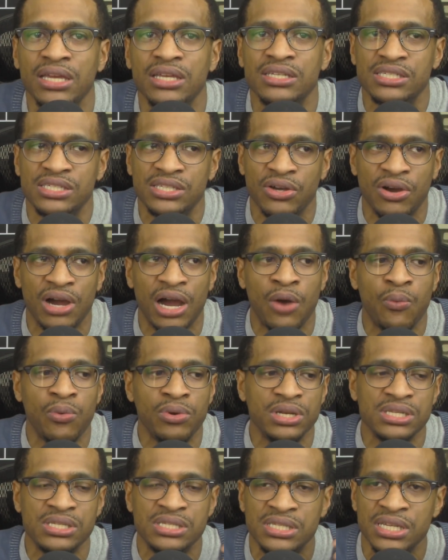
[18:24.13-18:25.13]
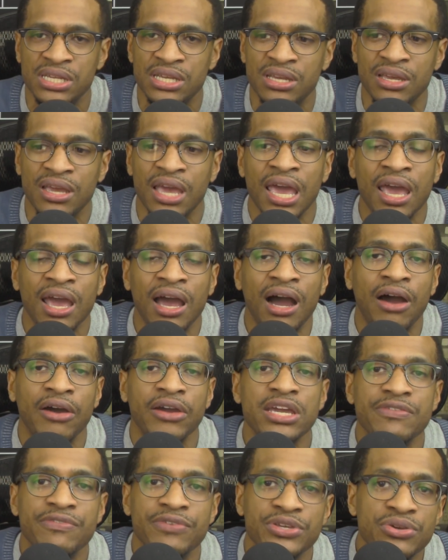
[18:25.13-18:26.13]
And so I want to see how
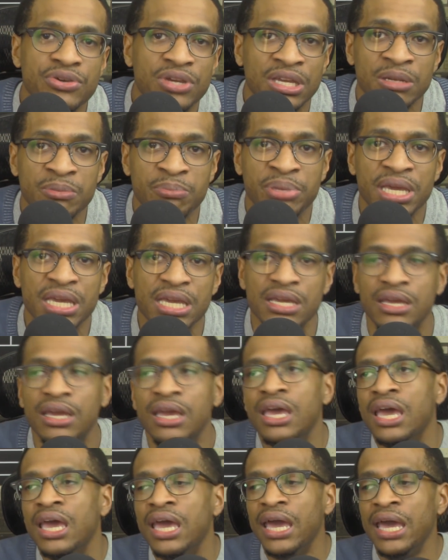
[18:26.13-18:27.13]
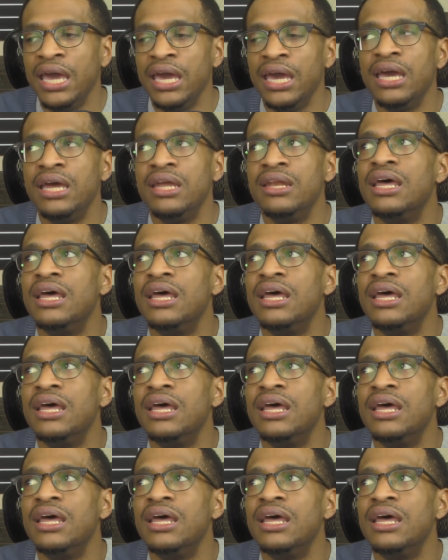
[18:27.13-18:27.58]
evil you can be. And,